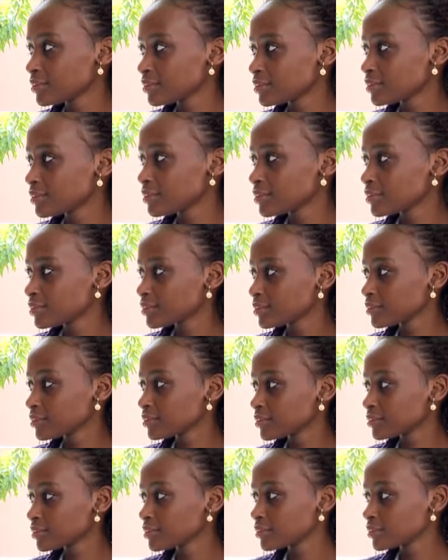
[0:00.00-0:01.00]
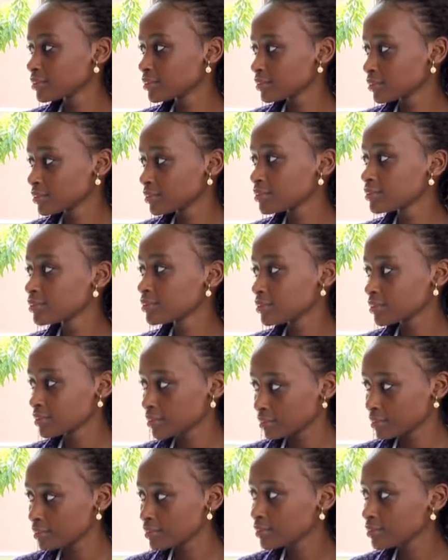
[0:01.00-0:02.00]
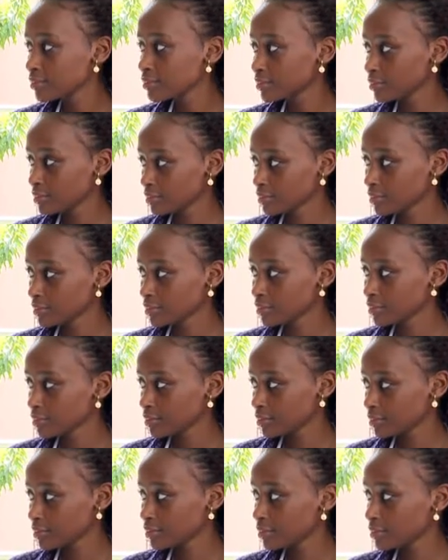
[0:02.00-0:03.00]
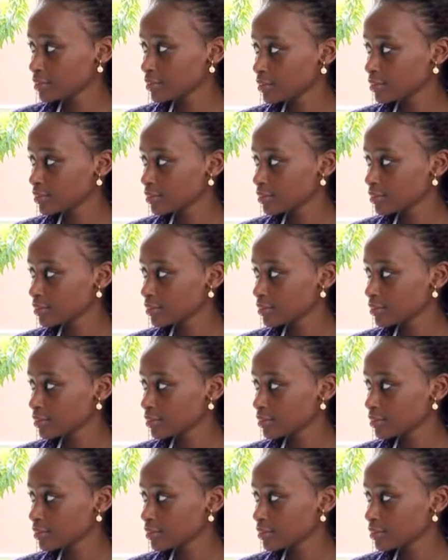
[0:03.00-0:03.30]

No words are spoken by the person on screen.